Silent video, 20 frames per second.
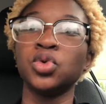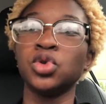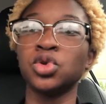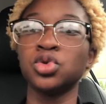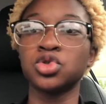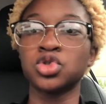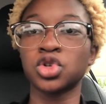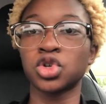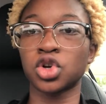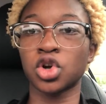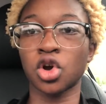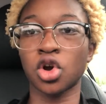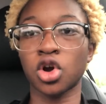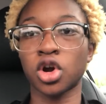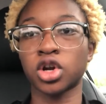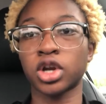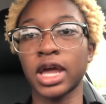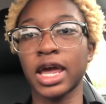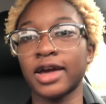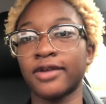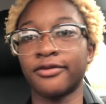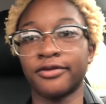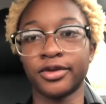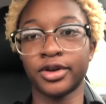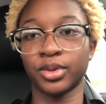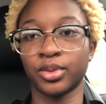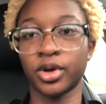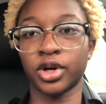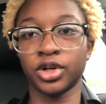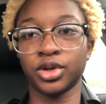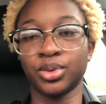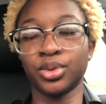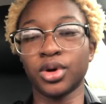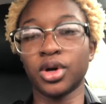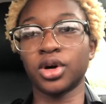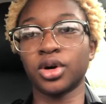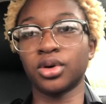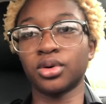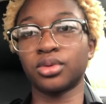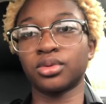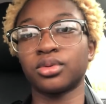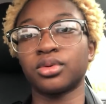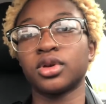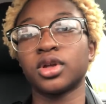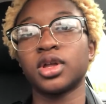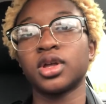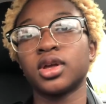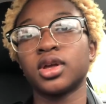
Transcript: use your card everywhere you go